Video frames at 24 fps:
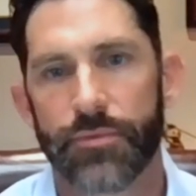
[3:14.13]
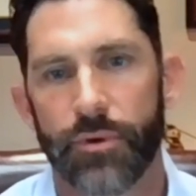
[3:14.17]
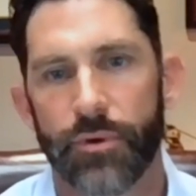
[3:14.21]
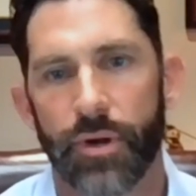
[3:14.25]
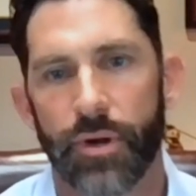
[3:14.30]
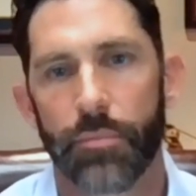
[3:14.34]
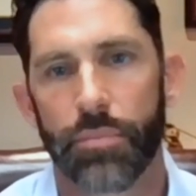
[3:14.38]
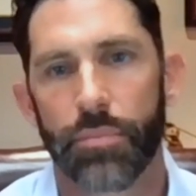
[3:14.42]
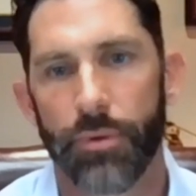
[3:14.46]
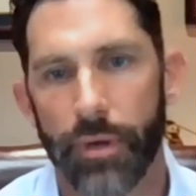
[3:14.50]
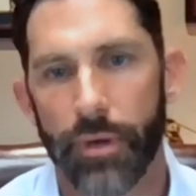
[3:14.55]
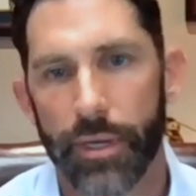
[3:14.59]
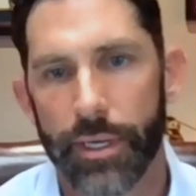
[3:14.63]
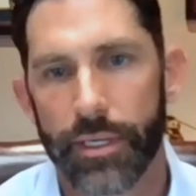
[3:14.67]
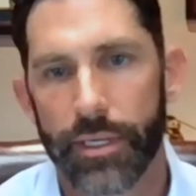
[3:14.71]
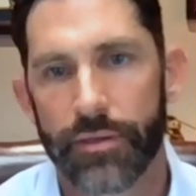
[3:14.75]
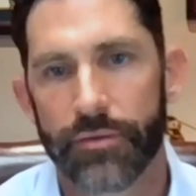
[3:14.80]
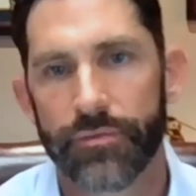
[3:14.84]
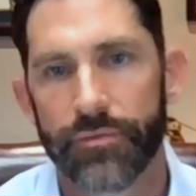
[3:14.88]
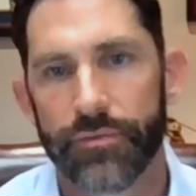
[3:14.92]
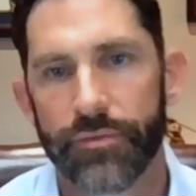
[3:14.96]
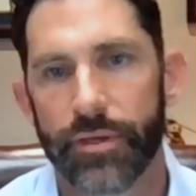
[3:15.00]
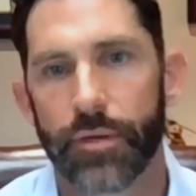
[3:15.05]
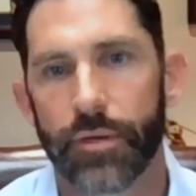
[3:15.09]
for a
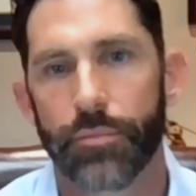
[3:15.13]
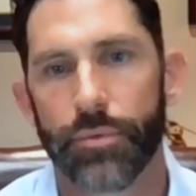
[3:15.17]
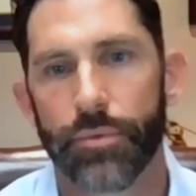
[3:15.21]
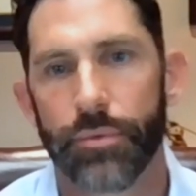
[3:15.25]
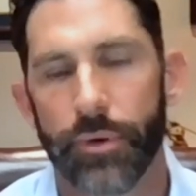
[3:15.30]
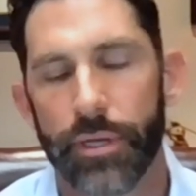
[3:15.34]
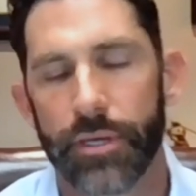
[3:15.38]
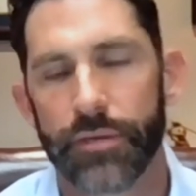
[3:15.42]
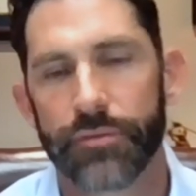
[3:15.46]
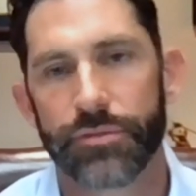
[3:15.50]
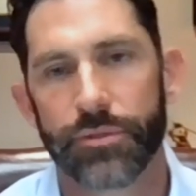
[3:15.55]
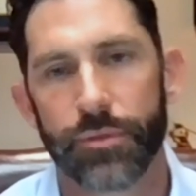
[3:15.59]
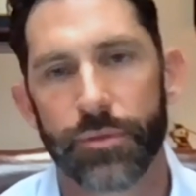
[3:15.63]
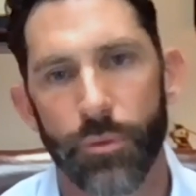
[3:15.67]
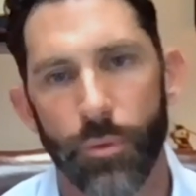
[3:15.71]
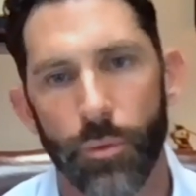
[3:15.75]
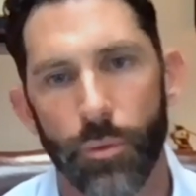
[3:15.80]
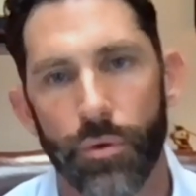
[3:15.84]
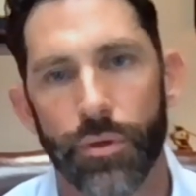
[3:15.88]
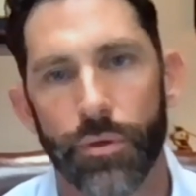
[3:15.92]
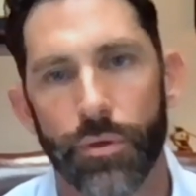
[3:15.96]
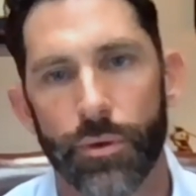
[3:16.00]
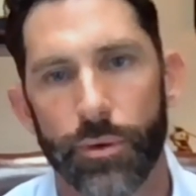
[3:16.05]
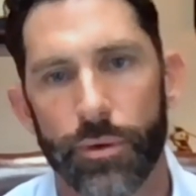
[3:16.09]
plaintiff and a plaintiff's
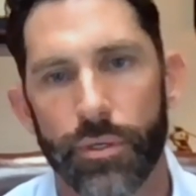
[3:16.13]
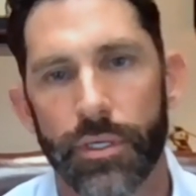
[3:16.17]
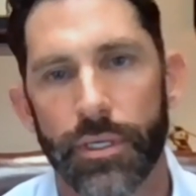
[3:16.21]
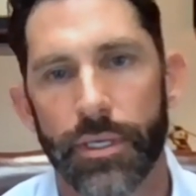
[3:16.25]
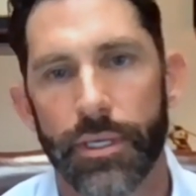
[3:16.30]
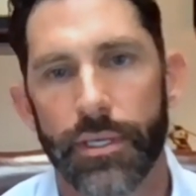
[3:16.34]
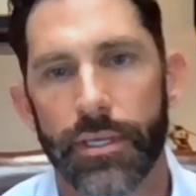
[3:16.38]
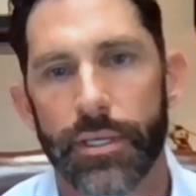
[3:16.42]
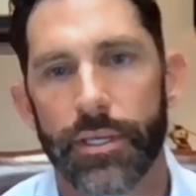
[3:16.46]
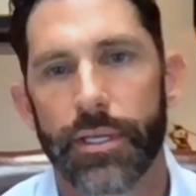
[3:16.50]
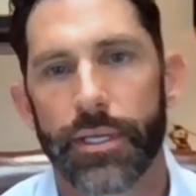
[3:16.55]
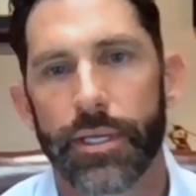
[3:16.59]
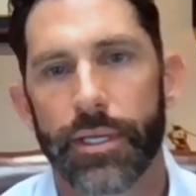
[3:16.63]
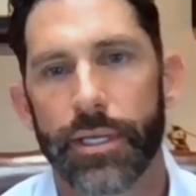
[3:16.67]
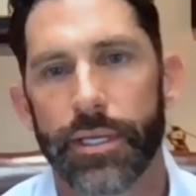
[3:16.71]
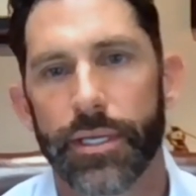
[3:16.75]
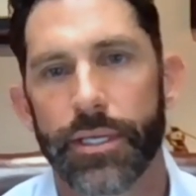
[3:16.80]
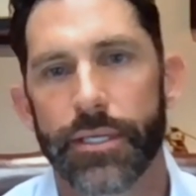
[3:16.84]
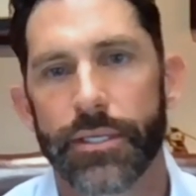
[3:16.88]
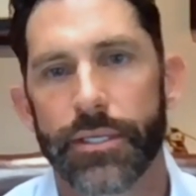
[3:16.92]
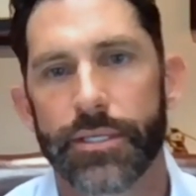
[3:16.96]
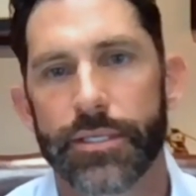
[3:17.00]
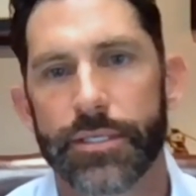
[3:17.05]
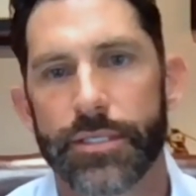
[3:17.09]
lawyer
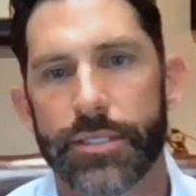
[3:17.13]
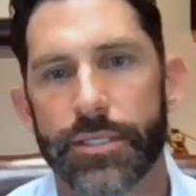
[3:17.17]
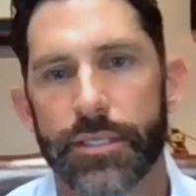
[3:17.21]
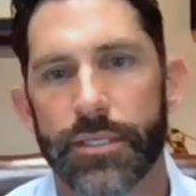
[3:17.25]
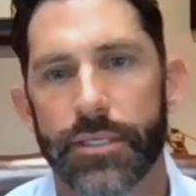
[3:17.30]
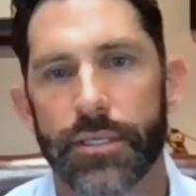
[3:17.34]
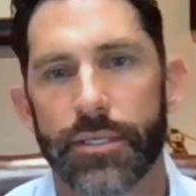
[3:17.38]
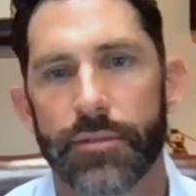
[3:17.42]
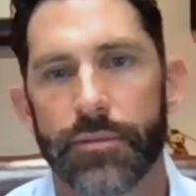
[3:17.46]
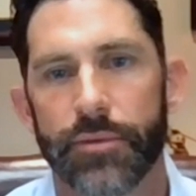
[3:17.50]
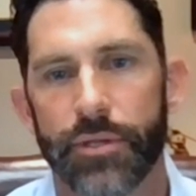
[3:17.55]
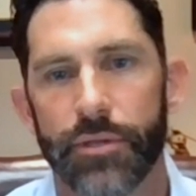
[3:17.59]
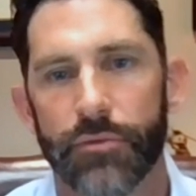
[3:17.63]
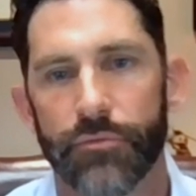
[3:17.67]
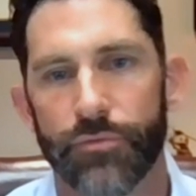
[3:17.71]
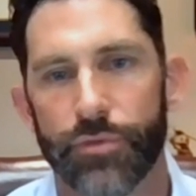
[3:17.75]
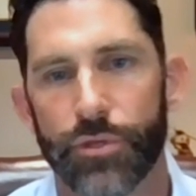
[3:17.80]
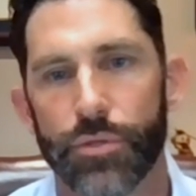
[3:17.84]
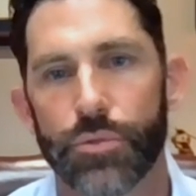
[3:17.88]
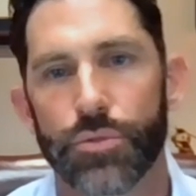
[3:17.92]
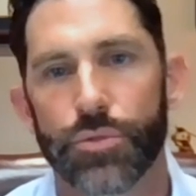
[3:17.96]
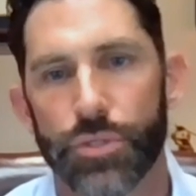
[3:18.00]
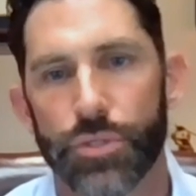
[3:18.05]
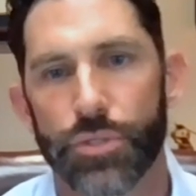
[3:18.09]
is
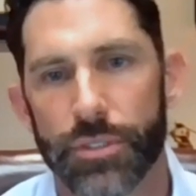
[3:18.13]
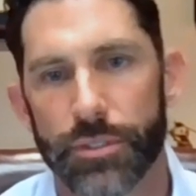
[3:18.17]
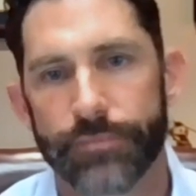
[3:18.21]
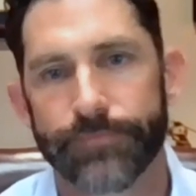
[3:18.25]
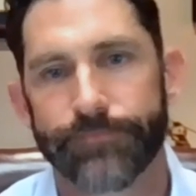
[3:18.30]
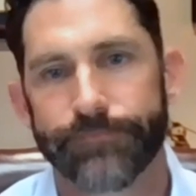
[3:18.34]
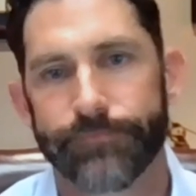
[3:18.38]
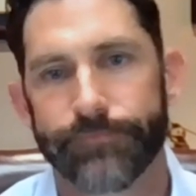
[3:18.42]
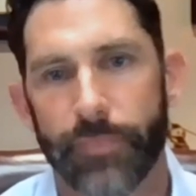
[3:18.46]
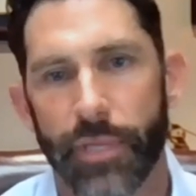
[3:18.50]
confusion.